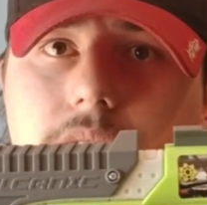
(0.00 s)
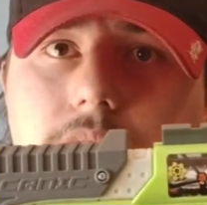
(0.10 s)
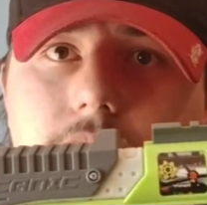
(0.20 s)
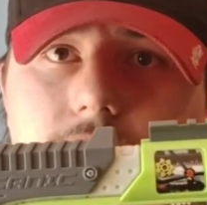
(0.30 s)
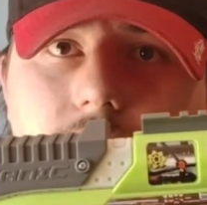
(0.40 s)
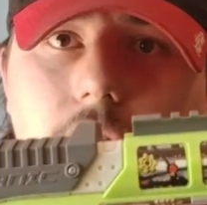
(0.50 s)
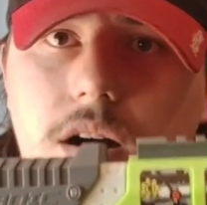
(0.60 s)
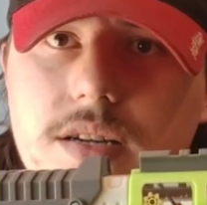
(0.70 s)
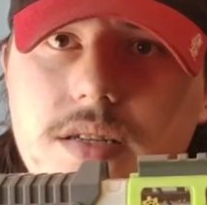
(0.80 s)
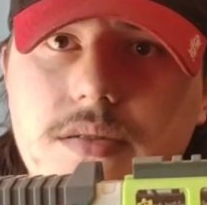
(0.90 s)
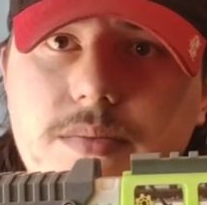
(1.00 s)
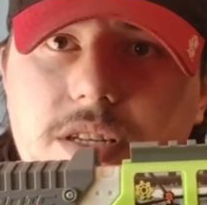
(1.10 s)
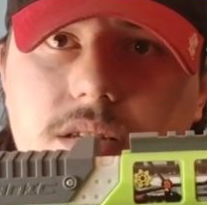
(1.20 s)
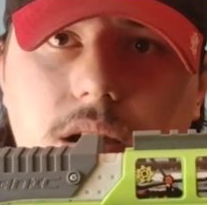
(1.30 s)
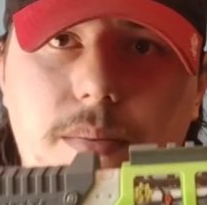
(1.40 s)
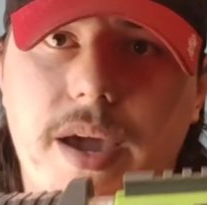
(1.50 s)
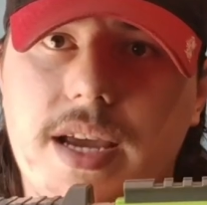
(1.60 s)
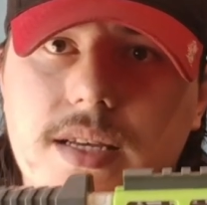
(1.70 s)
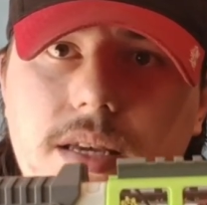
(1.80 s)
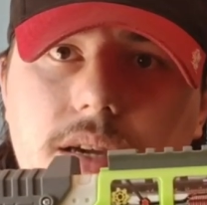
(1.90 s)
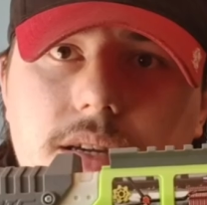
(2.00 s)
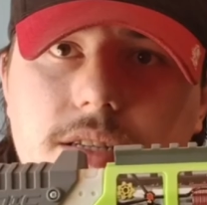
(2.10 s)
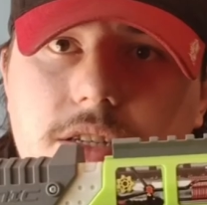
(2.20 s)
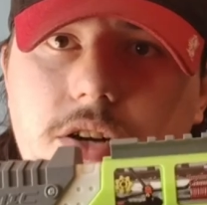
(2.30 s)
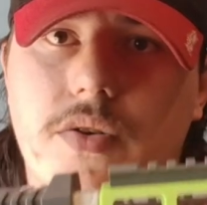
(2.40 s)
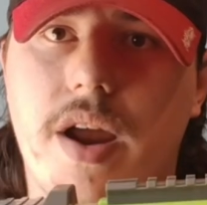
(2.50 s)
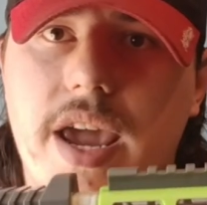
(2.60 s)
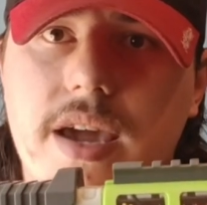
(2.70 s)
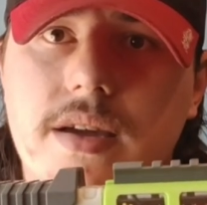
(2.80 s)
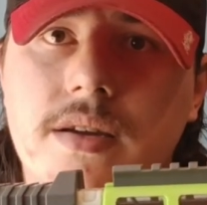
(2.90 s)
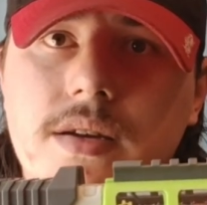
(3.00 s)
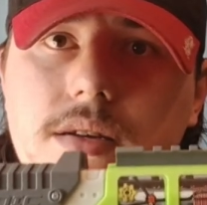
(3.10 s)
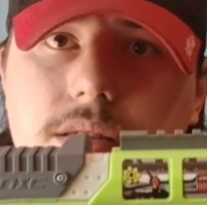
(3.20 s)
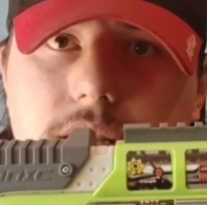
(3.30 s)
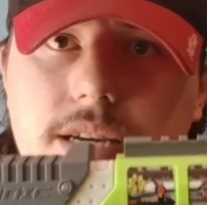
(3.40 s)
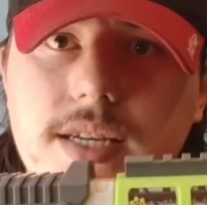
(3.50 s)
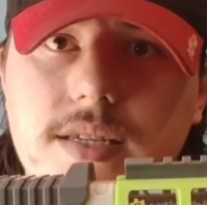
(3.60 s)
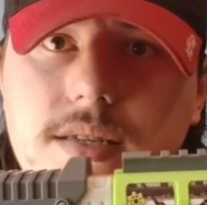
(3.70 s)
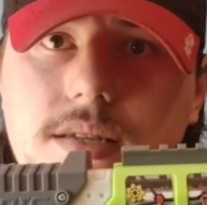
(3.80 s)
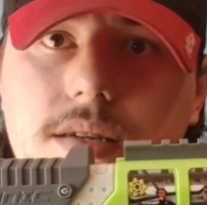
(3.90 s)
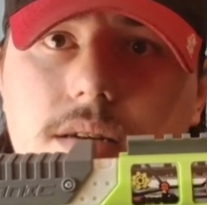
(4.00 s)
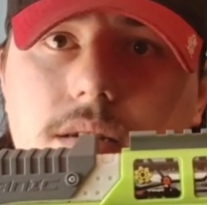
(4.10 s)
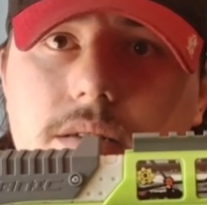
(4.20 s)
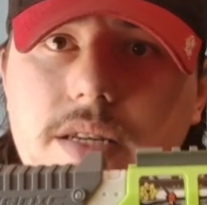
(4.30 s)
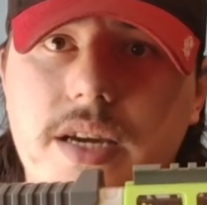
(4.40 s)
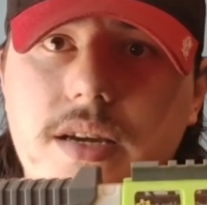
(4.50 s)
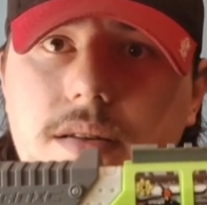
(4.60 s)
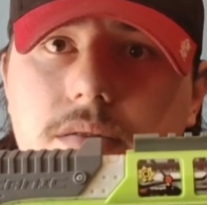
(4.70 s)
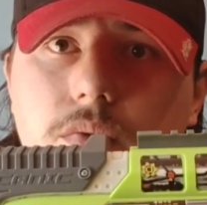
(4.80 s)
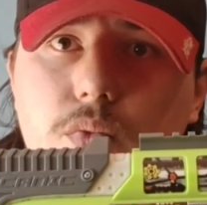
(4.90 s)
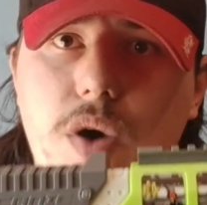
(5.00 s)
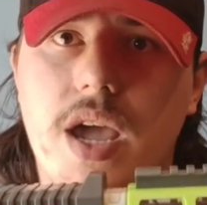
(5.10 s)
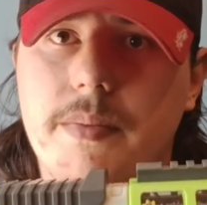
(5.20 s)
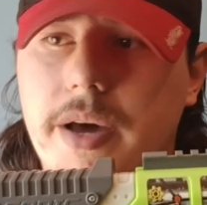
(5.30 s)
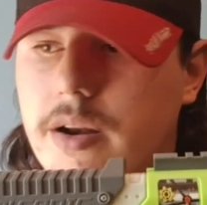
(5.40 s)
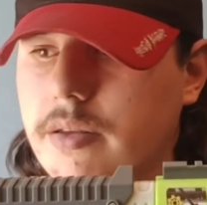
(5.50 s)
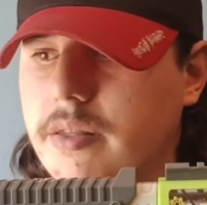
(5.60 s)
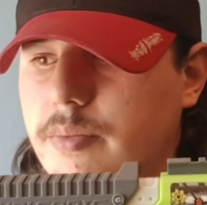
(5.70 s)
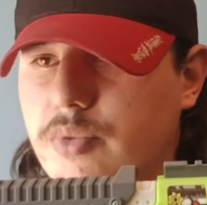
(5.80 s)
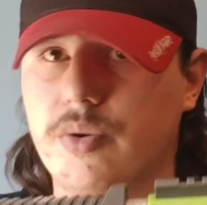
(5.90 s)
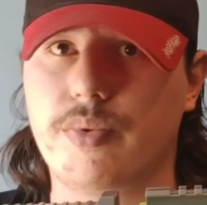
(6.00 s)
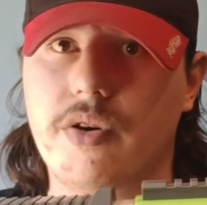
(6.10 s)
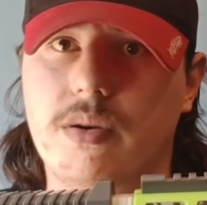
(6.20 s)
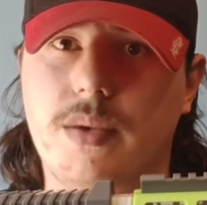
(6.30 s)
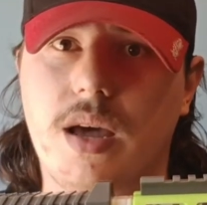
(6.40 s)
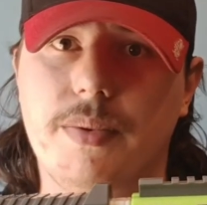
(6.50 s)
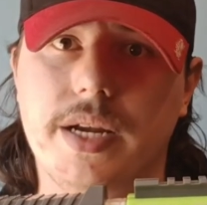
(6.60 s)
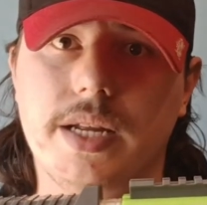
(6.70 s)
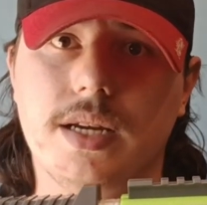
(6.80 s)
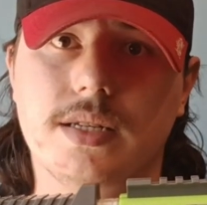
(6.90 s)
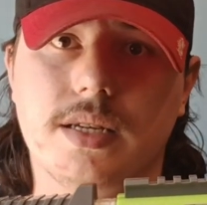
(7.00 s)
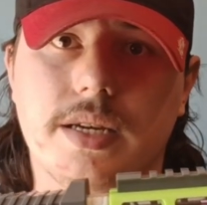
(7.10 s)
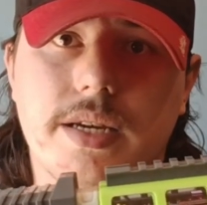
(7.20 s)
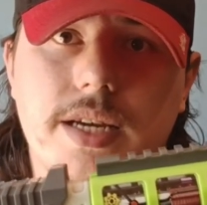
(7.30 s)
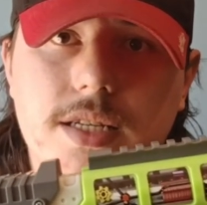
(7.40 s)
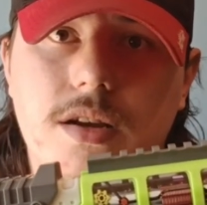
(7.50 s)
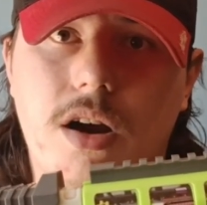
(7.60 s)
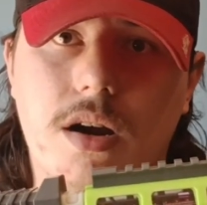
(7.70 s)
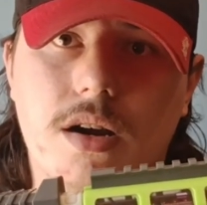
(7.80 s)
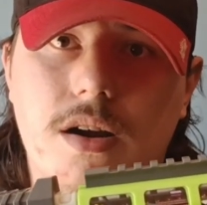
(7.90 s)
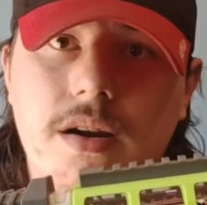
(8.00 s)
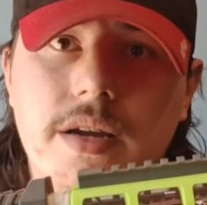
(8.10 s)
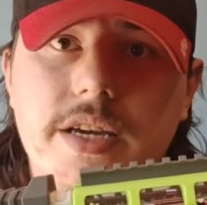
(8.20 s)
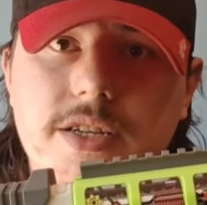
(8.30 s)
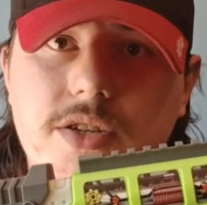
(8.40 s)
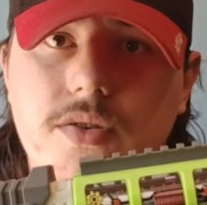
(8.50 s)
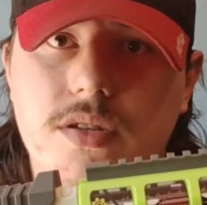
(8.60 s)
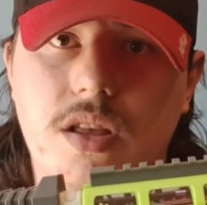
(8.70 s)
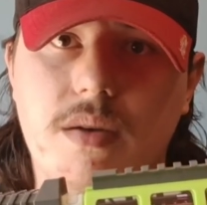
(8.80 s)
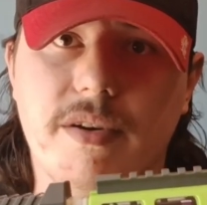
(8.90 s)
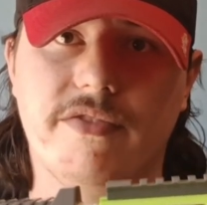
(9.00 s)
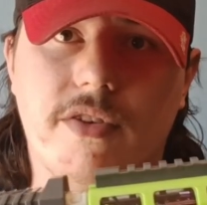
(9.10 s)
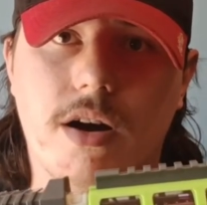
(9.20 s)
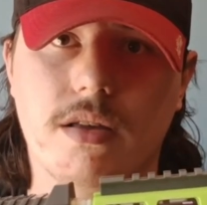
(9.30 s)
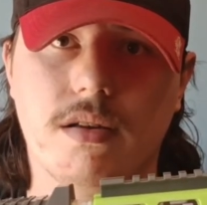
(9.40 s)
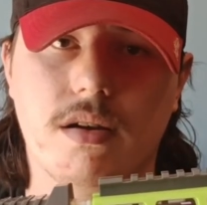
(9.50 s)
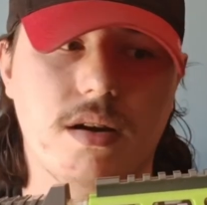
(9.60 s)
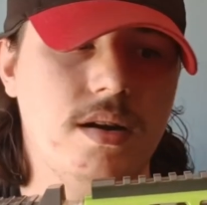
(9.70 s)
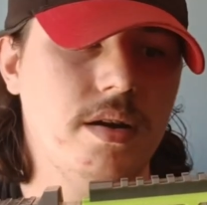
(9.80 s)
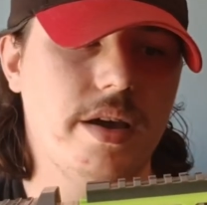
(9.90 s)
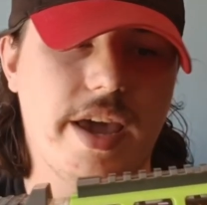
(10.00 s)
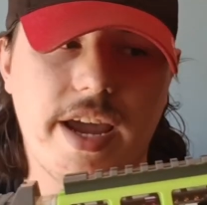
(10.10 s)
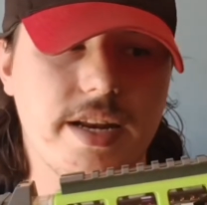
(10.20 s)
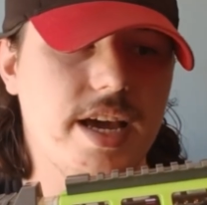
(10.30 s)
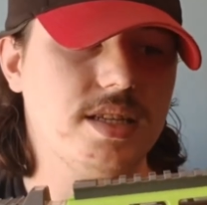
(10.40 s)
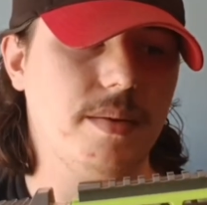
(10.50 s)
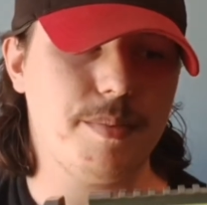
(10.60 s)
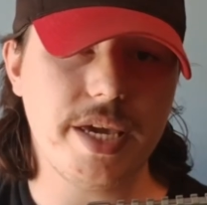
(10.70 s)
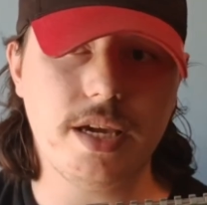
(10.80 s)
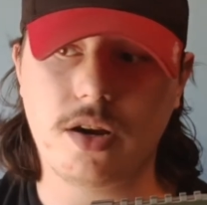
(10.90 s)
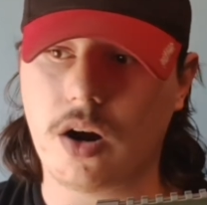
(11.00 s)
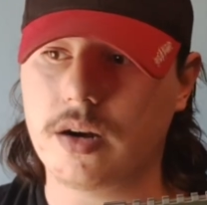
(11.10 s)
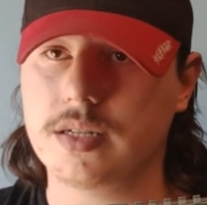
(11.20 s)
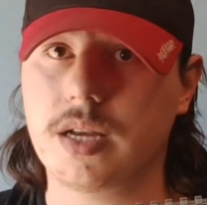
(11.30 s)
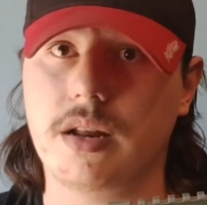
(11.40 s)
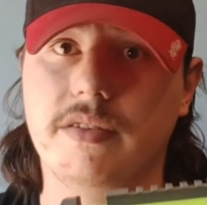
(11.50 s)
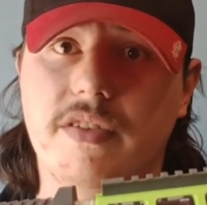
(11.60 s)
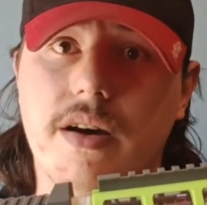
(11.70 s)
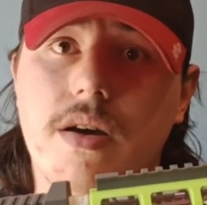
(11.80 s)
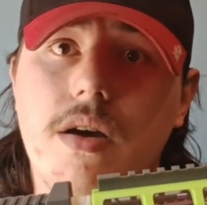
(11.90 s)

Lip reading: it's awesome, it's amazing, it's great. This did way better than the Brute Pro in my opinion because it hits harder, it shoots a little bit farther, and it has a B car instead of a